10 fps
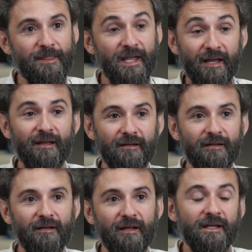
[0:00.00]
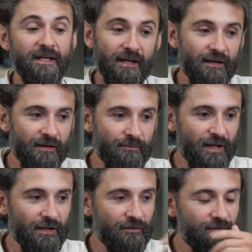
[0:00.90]
Yeah, and
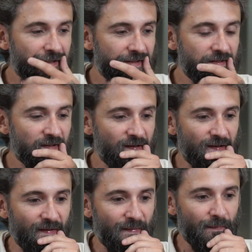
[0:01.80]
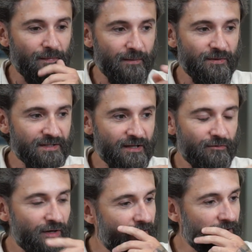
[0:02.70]
many of these papers
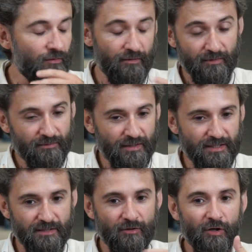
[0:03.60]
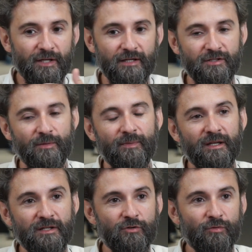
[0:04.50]
I've read, or this colleague in
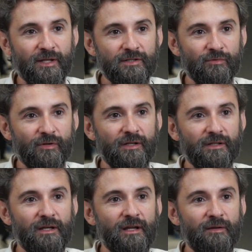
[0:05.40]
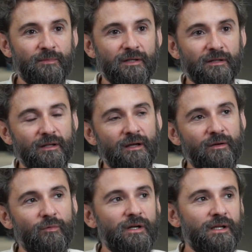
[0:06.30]
Japan, Yu Matsura, that I have been
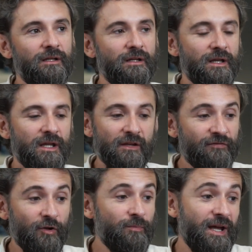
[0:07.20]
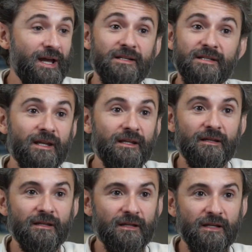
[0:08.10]
working, he found by accident.
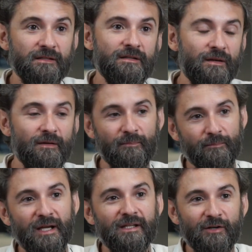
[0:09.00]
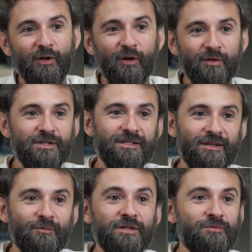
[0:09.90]
He's a bacteriologist
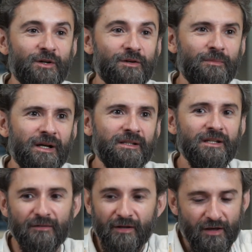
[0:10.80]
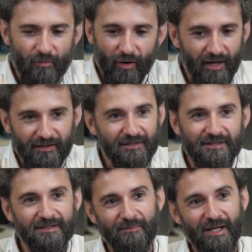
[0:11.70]
and was working on bacteria. Why
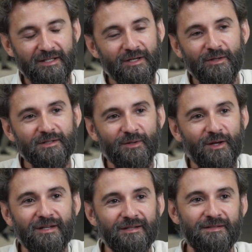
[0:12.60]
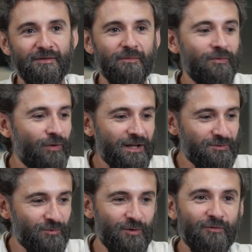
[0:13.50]
this bacteria is not here? So
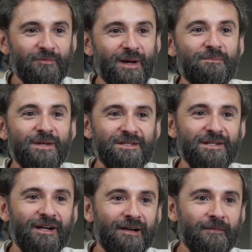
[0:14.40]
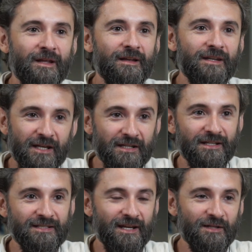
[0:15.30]
what's wrong with my PCR? And then he
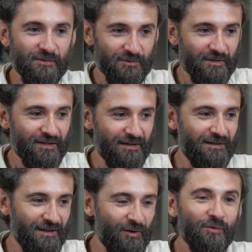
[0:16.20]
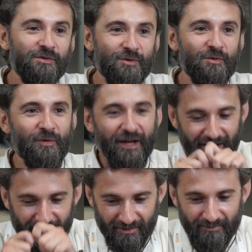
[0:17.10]
decided to do the old school
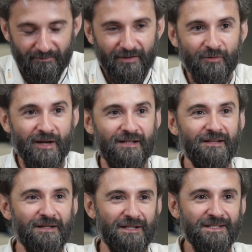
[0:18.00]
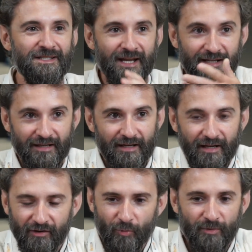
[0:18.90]
way. That he cracked the insect
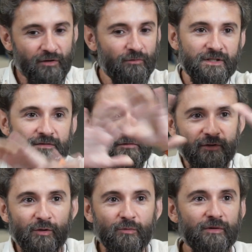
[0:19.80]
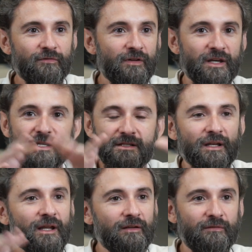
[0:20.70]
and opened it, was filled with
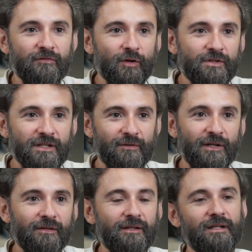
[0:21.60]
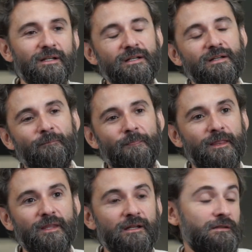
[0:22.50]
yeast-like floating around.
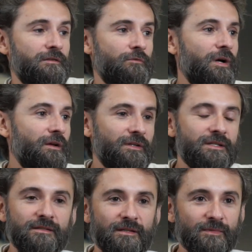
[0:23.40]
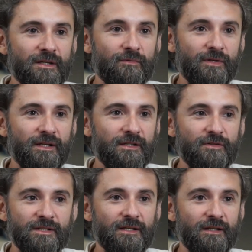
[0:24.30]
And then he said, wow, that's something really
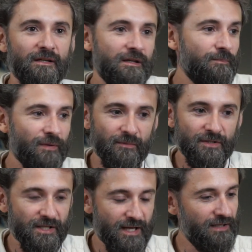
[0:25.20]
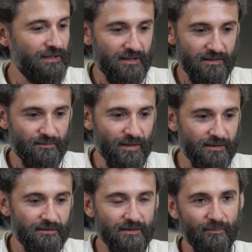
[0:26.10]
interesting. And he published that, and I
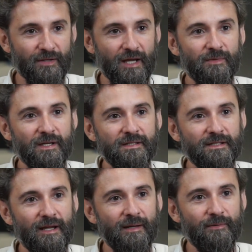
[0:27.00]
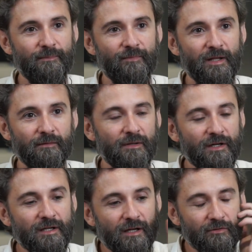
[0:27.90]
spent some time in his lab
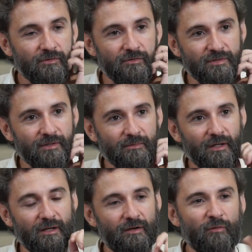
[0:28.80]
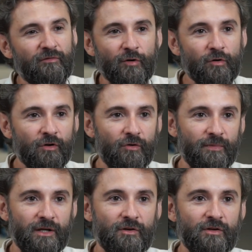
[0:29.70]
learning how to do some confocal microscopy.